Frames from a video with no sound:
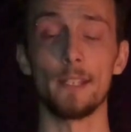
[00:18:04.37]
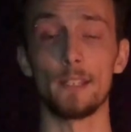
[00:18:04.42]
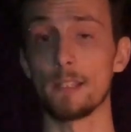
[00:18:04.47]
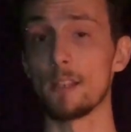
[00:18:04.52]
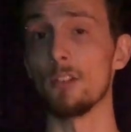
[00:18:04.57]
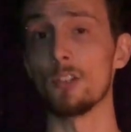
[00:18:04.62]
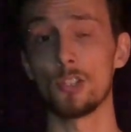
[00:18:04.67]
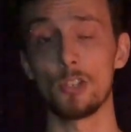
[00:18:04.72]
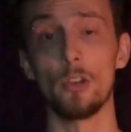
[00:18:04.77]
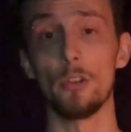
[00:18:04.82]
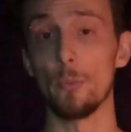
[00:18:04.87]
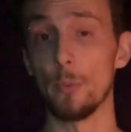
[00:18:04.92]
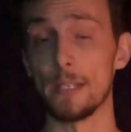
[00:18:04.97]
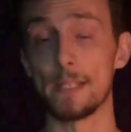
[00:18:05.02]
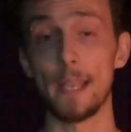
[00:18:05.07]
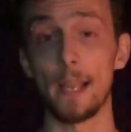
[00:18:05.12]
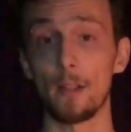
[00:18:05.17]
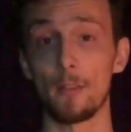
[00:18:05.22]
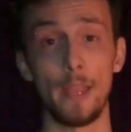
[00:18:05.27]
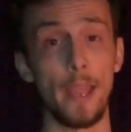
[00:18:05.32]
it's going to show you
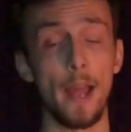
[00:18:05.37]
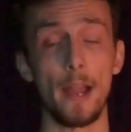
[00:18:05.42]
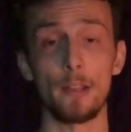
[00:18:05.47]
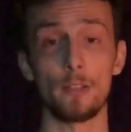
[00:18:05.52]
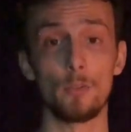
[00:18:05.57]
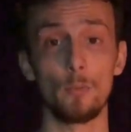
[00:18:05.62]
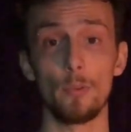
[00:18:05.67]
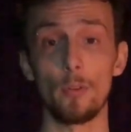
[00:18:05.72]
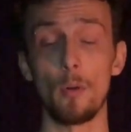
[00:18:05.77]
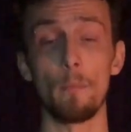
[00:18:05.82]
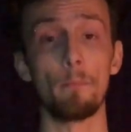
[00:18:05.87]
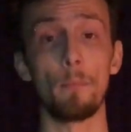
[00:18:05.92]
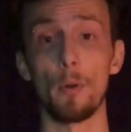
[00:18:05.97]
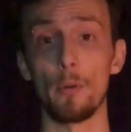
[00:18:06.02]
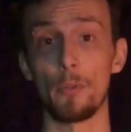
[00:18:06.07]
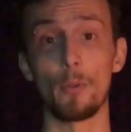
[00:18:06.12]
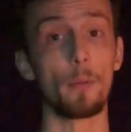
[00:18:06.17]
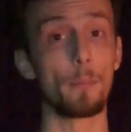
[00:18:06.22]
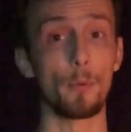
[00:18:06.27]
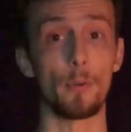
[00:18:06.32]
exactly how to do it on
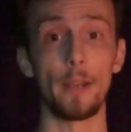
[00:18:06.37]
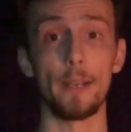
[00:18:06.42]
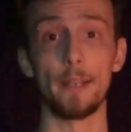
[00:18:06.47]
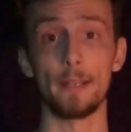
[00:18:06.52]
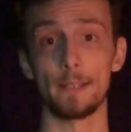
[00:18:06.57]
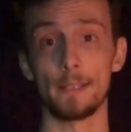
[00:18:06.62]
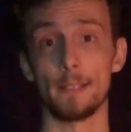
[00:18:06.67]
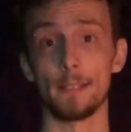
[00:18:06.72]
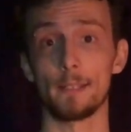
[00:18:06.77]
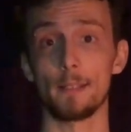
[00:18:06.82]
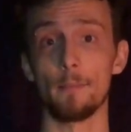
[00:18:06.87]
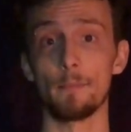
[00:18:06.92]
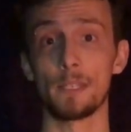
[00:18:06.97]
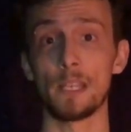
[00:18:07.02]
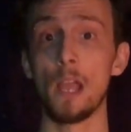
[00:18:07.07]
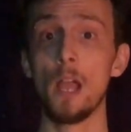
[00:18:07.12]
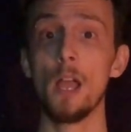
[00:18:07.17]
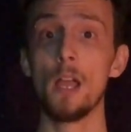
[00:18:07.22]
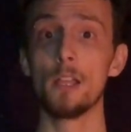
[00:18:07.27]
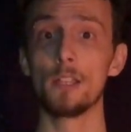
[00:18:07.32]
both operating
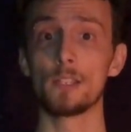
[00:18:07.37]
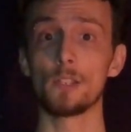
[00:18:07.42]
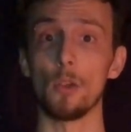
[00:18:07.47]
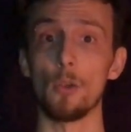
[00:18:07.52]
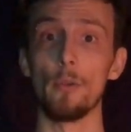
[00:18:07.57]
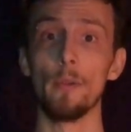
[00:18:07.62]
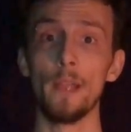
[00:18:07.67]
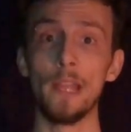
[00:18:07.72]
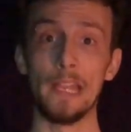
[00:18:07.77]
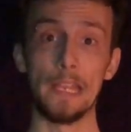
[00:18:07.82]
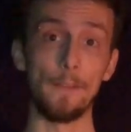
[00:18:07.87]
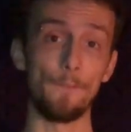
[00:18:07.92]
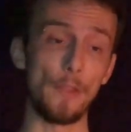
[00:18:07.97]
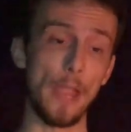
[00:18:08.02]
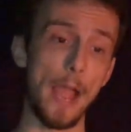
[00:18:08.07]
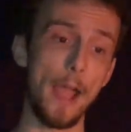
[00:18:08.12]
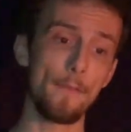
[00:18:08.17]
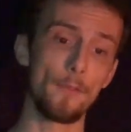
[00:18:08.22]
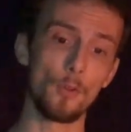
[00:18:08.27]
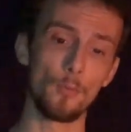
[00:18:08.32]
systems. So if
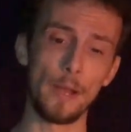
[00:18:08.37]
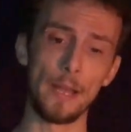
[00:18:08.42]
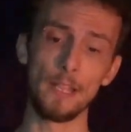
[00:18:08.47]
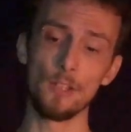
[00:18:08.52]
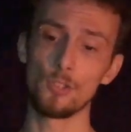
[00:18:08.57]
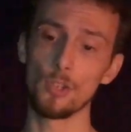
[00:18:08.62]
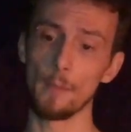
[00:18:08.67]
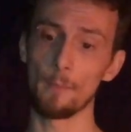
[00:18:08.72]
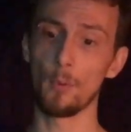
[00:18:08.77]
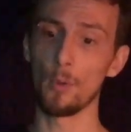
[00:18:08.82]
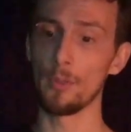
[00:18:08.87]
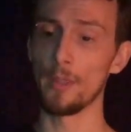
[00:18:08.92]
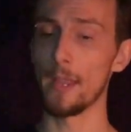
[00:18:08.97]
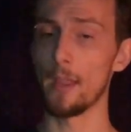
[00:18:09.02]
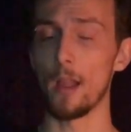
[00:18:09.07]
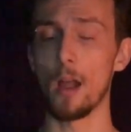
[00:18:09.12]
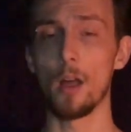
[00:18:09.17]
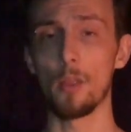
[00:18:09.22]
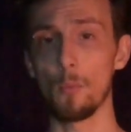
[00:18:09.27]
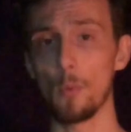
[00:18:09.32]
you haven't already, jump on
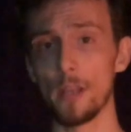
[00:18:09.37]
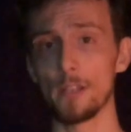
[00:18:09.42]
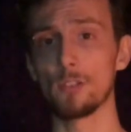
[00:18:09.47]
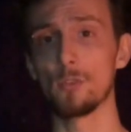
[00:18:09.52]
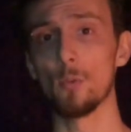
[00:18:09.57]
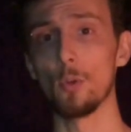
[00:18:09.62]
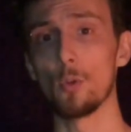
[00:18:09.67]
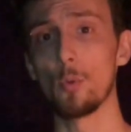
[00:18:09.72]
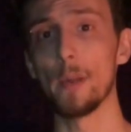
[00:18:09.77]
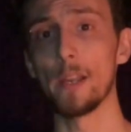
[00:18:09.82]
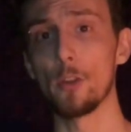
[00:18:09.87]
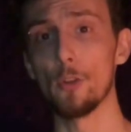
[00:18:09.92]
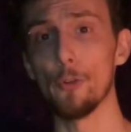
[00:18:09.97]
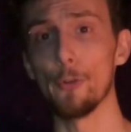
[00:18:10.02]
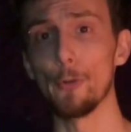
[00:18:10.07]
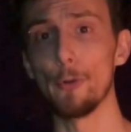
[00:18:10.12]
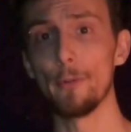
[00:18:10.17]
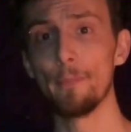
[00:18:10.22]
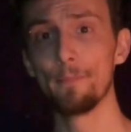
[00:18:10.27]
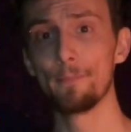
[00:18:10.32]
there. Otherwise, do a quick
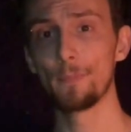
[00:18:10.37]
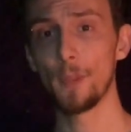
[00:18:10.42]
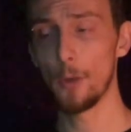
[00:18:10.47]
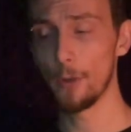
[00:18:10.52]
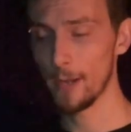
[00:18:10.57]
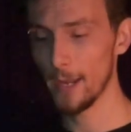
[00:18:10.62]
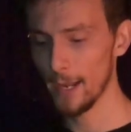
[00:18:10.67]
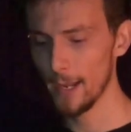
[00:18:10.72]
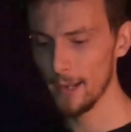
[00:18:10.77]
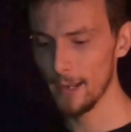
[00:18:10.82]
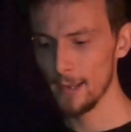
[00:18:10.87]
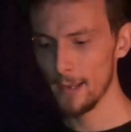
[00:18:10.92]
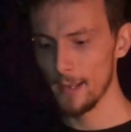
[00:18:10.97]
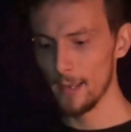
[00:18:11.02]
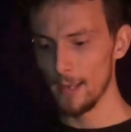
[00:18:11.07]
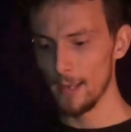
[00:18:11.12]
Google. Okay.